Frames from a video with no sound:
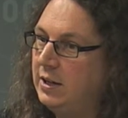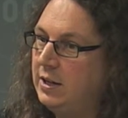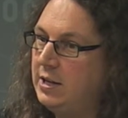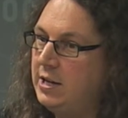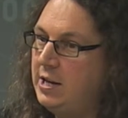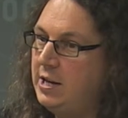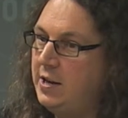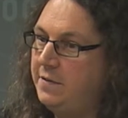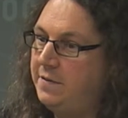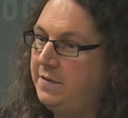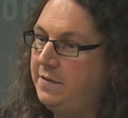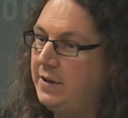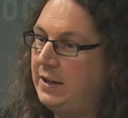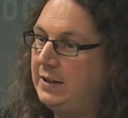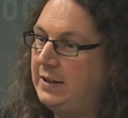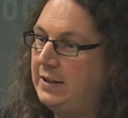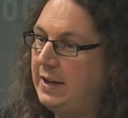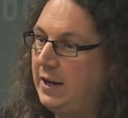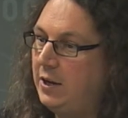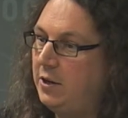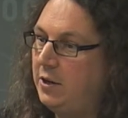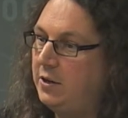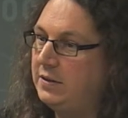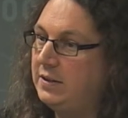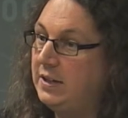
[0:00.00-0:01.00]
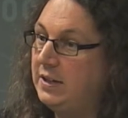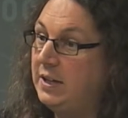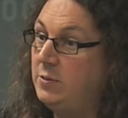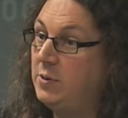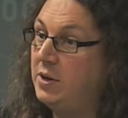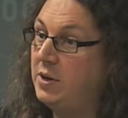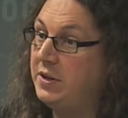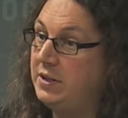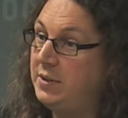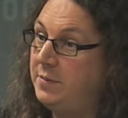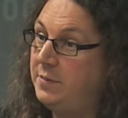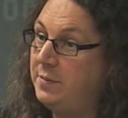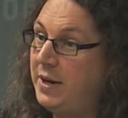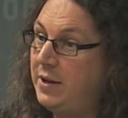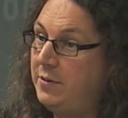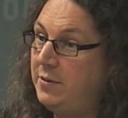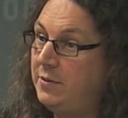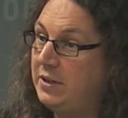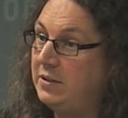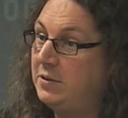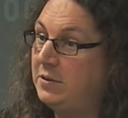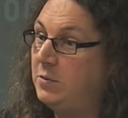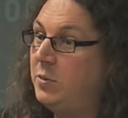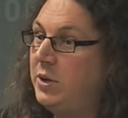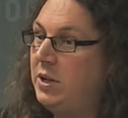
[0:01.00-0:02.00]
If they tell us it was in
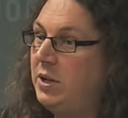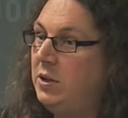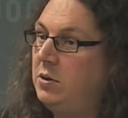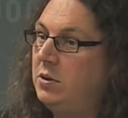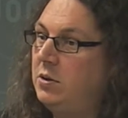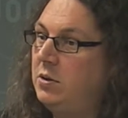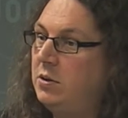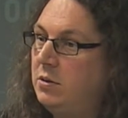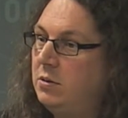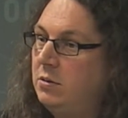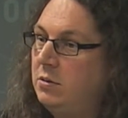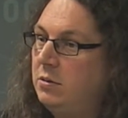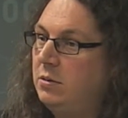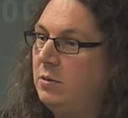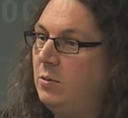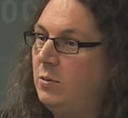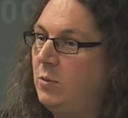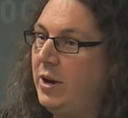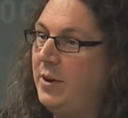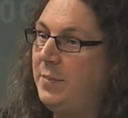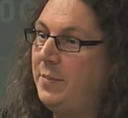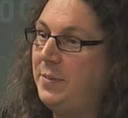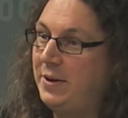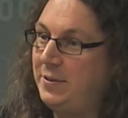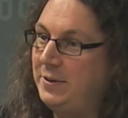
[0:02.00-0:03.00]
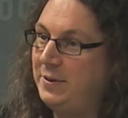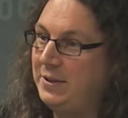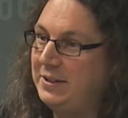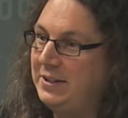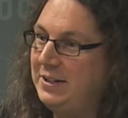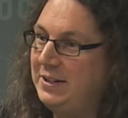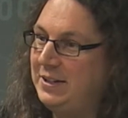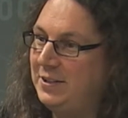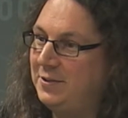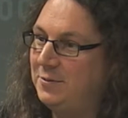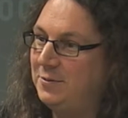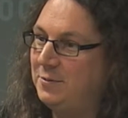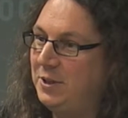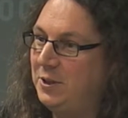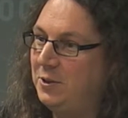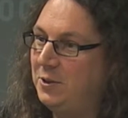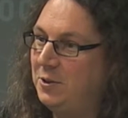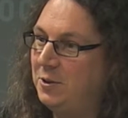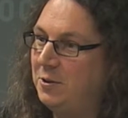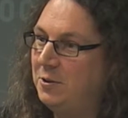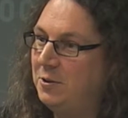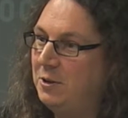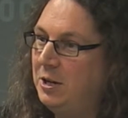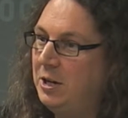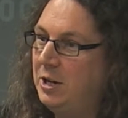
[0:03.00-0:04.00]
Paris, we know where Paris is, we
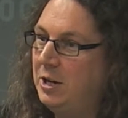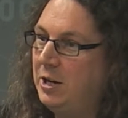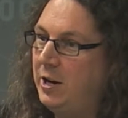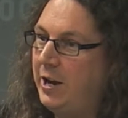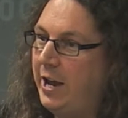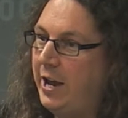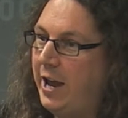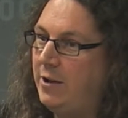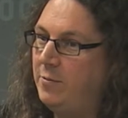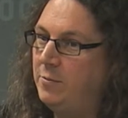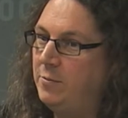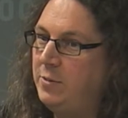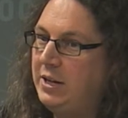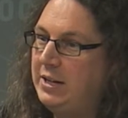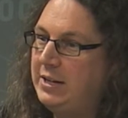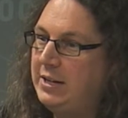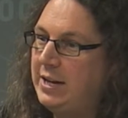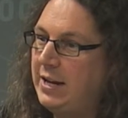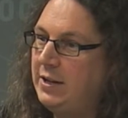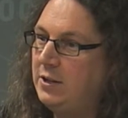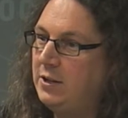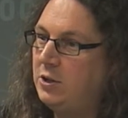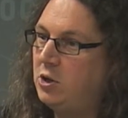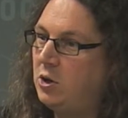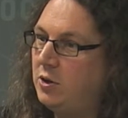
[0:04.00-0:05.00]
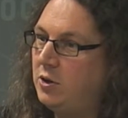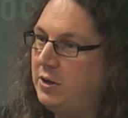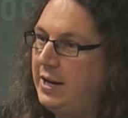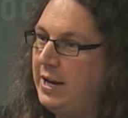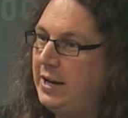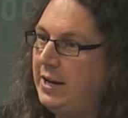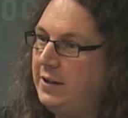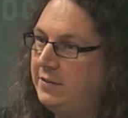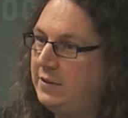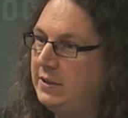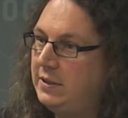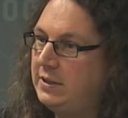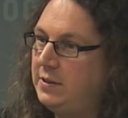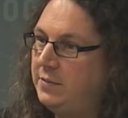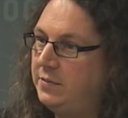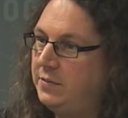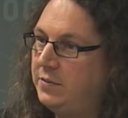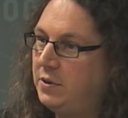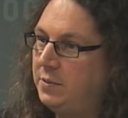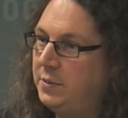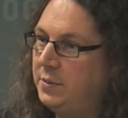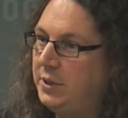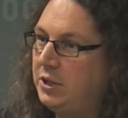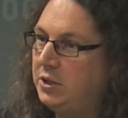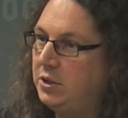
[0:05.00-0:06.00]
know, and we can connect this
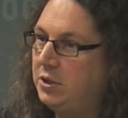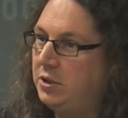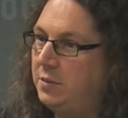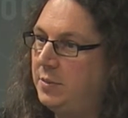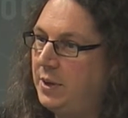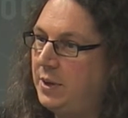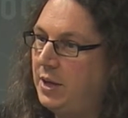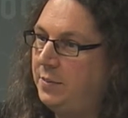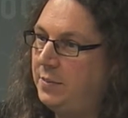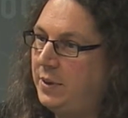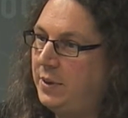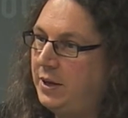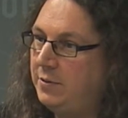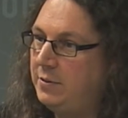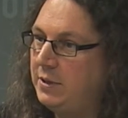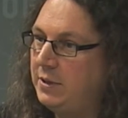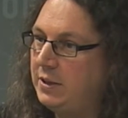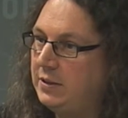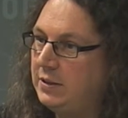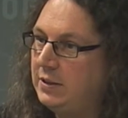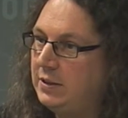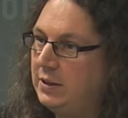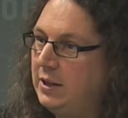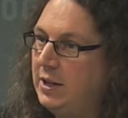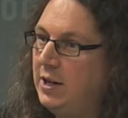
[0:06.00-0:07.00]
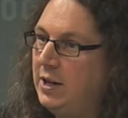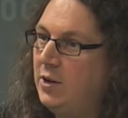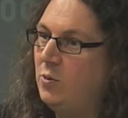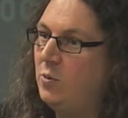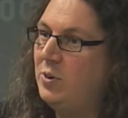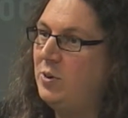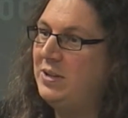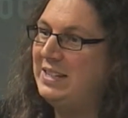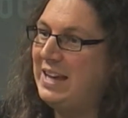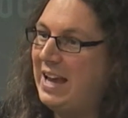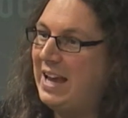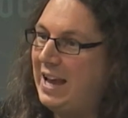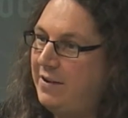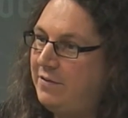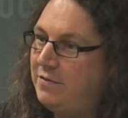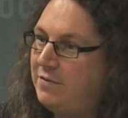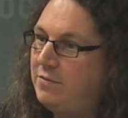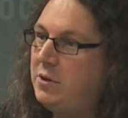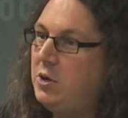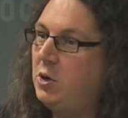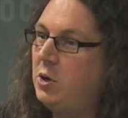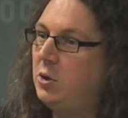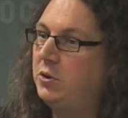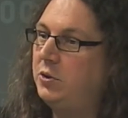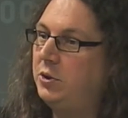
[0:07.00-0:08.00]
information about Paris with
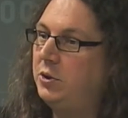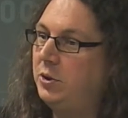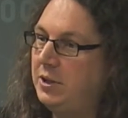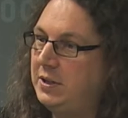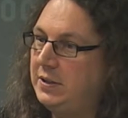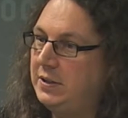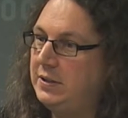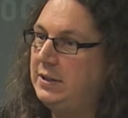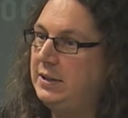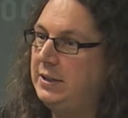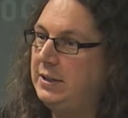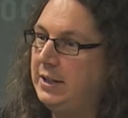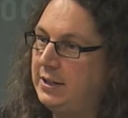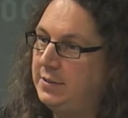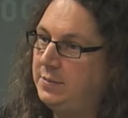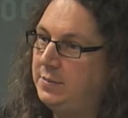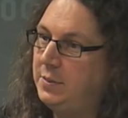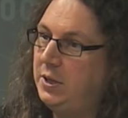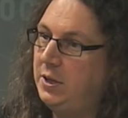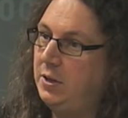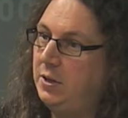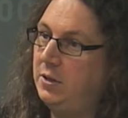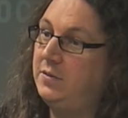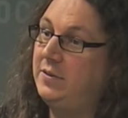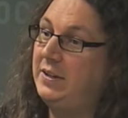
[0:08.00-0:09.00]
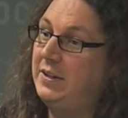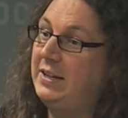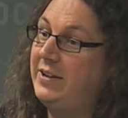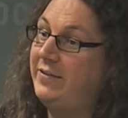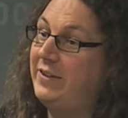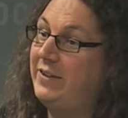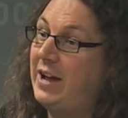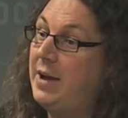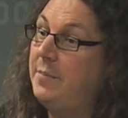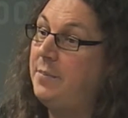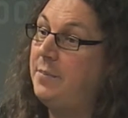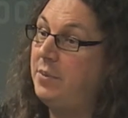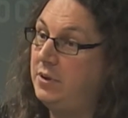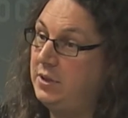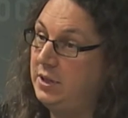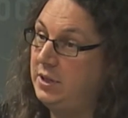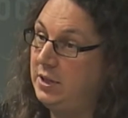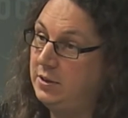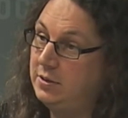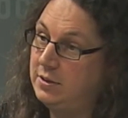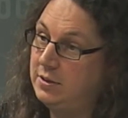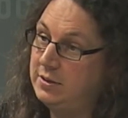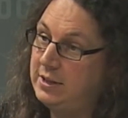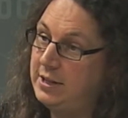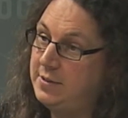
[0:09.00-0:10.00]
every other listening experience that have happened
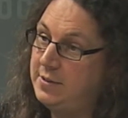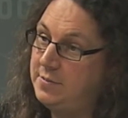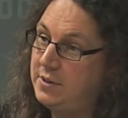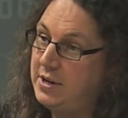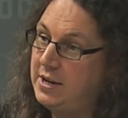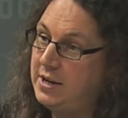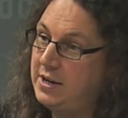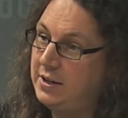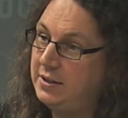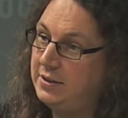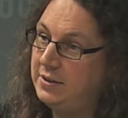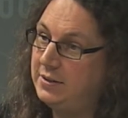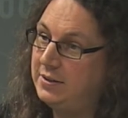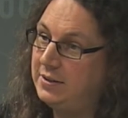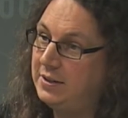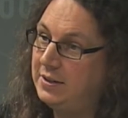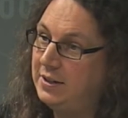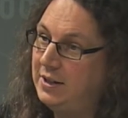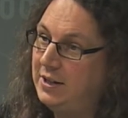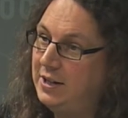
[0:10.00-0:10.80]
in the same place.